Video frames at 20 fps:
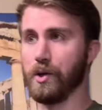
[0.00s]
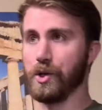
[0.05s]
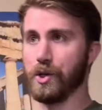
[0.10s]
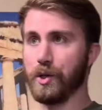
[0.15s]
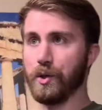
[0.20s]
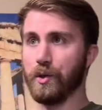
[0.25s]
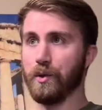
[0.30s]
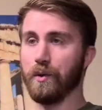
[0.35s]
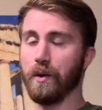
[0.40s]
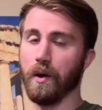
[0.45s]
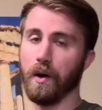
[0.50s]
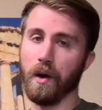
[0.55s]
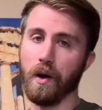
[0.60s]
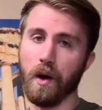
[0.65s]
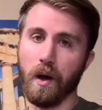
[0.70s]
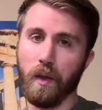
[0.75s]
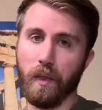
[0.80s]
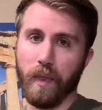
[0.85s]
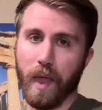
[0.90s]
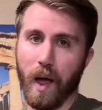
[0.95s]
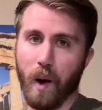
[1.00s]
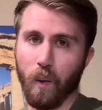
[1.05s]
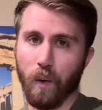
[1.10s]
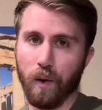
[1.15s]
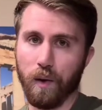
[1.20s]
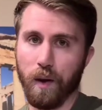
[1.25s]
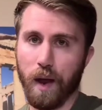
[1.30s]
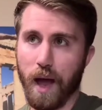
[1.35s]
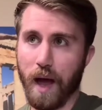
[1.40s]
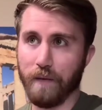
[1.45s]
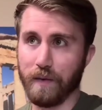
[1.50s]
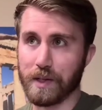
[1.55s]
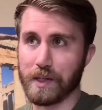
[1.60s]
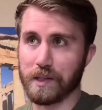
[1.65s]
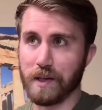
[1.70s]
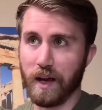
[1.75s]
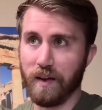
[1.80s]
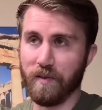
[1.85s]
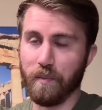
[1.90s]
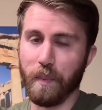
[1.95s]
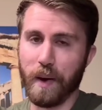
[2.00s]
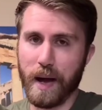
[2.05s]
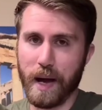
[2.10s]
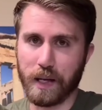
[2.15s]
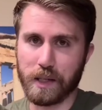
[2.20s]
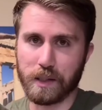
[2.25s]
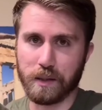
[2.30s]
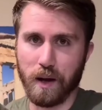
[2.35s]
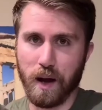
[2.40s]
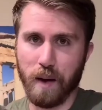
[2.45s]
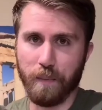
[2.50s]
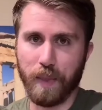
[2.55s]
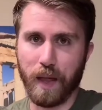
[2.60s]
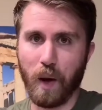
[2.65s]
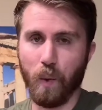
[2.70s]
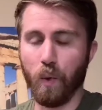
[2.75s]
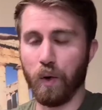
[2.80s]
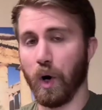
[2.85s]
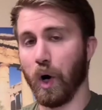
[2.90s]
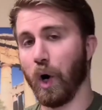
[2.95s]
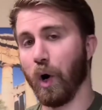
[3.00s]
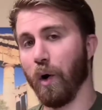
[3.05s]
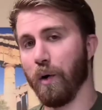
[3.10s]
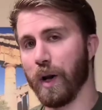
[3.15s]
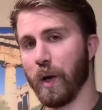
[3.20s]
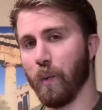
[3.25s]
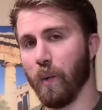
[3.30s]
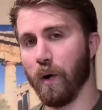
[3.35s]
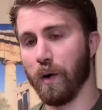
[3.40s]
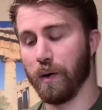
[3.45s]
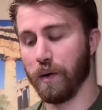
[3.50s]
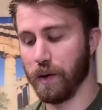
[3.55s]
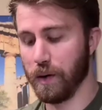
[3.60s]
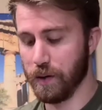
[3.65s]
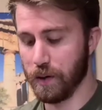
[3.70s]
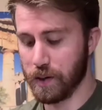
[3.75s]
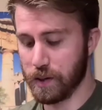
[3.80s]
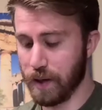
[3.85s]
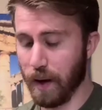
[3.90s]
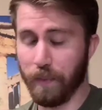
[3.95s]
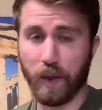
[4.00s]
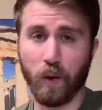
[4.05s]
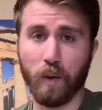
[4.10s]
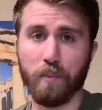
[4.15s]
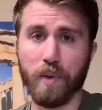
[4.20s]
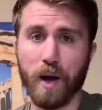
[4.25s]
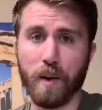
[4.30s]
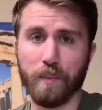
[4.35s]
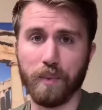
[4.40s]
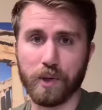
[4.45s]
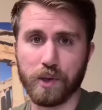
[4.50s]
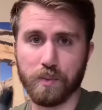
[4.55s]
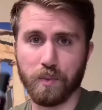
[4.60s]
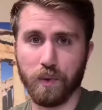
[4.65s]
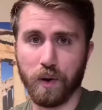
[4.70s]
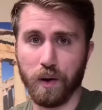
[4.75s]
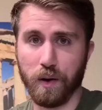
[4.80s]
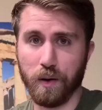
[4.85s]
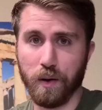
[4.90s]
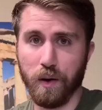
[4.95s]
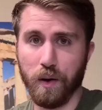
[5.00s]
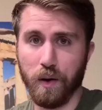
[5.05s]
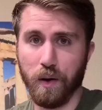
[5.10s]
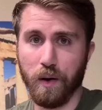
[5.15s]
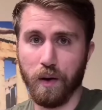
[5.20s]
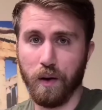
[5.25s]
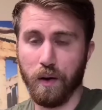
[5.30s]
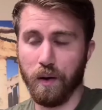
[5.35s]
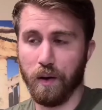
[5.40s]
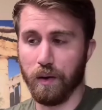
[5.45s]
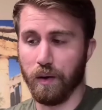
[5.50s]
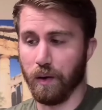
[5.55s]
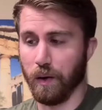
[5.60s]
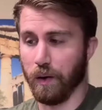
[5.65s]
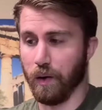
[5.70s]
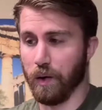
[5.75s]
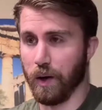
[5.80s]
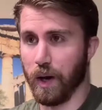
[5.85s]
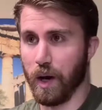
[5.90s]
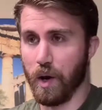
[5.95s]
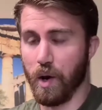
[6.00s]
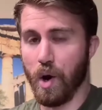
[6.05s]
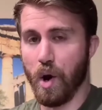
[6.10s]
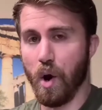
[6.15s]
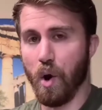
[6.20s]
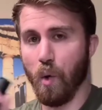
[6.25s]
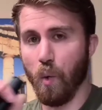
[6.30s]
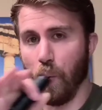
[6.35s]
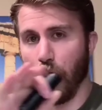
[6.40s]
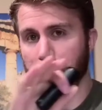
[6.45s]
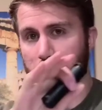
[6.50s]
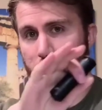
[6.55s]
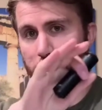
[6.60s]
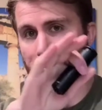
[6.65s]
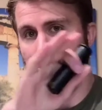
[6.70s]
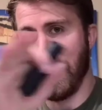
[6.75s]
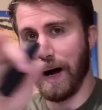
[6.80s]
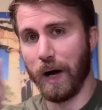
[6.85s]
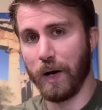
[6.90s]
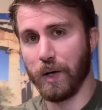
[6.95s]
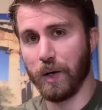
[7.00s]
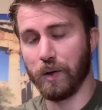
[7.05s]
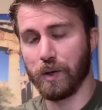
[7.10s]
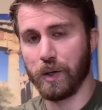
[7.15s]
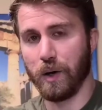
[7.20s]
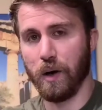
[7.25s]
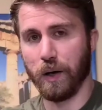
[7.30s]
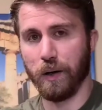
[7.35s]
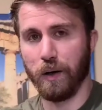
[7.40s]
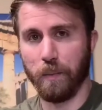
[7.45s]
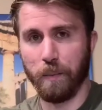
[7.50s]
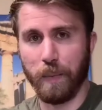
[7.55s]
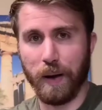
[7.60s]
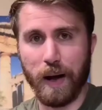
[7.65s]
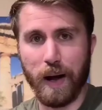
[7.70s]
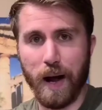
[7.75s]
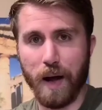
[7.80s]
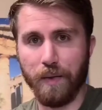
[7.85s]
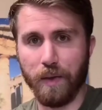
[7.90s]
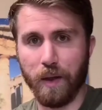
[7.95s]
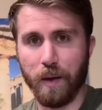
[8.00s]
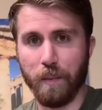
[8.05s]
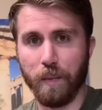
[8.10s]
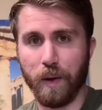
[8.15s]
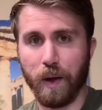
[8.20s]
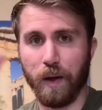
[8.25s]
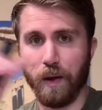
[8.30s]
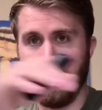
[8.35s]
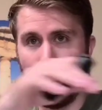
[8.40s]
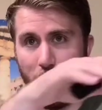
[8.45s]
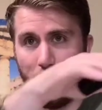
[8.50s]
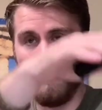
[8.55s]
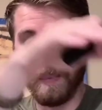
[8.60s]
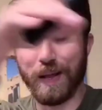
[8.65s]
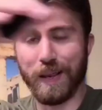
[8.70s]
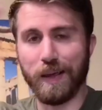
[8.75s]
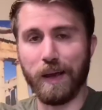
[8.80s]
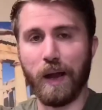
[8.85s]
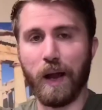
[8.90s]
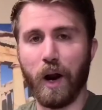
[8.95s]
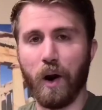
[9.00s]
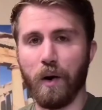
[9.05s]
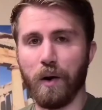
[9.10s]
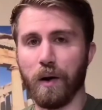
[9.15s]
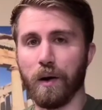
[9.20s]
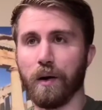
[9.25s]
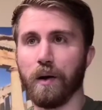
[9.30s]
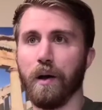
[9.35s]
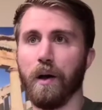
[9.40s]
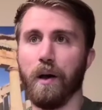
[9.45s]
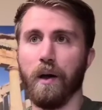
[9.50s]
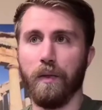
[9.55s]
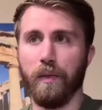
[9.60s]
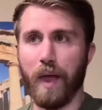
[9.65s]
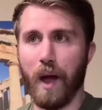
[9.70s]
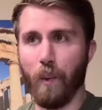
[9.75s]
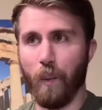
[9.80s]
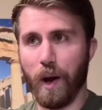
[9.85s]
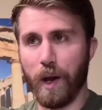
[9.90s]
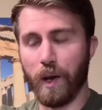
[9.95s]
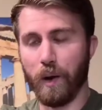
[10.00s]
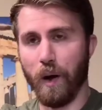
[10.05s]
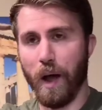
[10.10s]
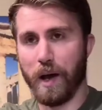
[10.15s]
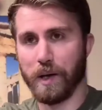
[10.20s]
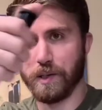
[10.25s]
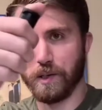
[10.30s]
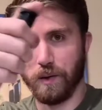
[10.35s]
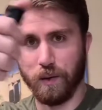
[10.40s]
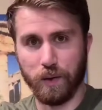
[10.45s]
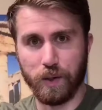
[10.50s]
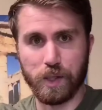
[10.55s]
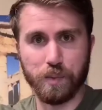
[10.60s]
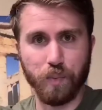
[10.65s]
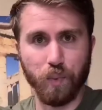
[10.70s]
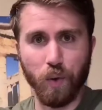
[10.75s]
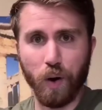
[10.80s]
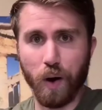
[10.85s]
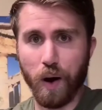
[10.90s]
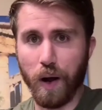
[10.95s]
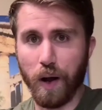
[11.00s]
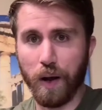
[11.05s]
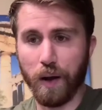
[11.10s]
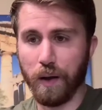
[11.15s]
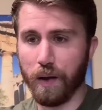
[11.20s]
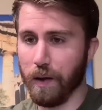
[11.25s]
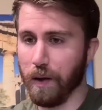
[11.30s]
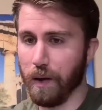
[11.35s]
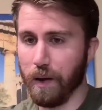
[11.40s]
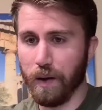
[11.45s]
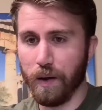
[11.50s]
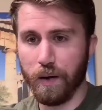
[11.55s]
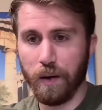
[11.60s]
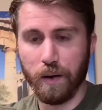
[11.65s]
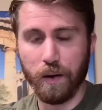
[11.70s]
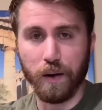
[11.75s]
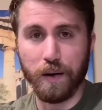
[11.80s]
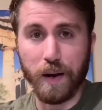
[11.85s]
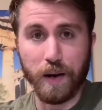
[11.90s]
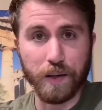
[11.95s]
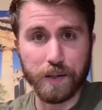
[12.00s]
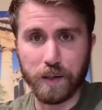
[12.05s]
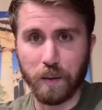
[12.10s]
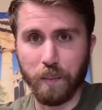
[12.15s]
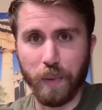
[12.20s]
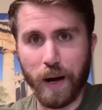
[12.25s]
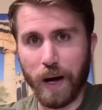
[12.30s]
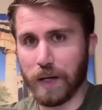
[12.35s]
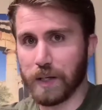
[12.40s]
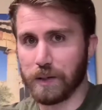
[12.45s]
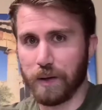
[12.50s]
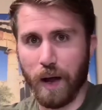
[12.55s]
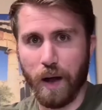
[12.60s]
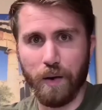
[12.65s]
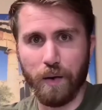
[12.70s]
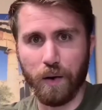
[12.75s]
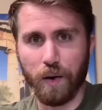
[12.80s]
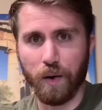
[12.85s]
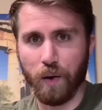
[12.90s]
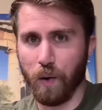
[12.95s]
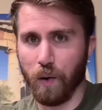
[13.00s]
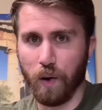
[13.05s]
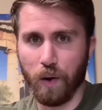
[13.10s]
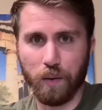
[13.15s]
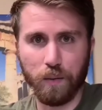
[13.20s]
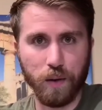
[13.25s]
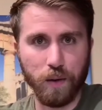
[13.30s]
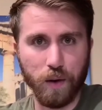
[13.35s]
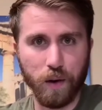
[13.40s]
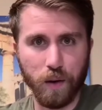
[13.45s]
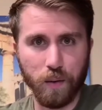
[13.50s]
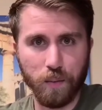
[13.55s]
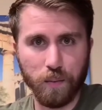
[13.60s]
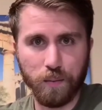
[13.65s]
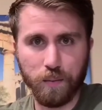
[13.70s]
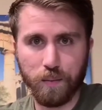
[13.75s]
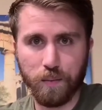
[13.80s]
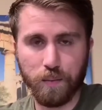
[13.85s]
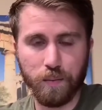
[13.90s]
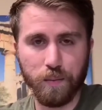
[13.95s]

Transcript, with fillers: to shoot that would have a safe backstop that wouldn't hurt anyone. Same thing with pepper spray. You got to know what's beyond your target or behind them in that media area. That way, you don't accidentally spray an innocent bystander or you know